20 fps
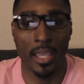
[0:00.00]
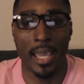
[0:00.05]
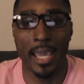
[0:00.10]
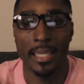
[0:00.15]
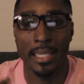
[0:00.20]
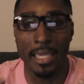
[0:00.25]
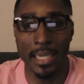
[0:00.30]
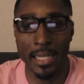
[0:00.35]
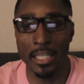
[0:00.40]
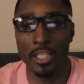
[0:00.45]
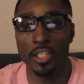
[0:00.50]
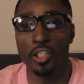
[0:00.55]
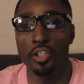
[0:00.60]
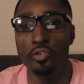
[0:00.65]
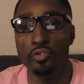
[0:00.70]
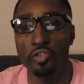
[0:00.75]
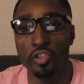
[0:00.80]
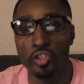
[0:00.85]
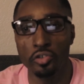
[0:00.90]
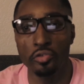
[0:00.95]
and getting
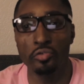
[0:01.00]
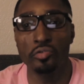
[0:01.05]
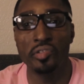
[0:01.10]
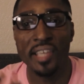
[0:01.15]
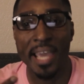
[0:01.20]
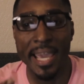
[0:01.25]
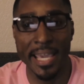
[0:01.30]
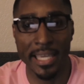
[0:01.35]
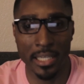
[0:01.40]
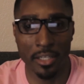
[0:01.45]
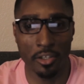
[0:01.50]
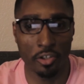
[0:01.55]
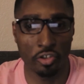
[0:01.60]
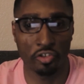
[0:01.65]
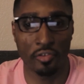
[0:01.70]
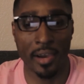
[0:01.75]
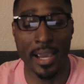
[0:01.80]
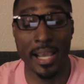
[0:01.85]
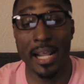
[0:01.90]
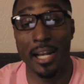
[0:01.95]
used to taking your
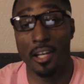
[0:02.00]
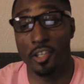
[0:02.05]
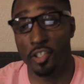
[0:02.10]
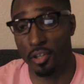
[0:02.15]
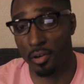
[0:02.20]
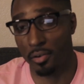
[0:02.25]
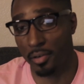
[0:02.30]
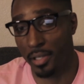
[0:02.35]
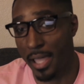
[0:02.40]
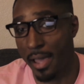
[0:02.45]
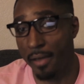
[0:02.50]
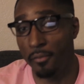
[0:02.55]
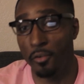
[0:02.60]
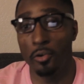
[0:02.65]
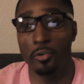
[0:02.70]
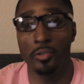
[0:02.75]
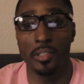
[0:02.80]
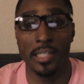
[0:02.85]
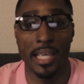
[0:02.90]
trade at a certain level,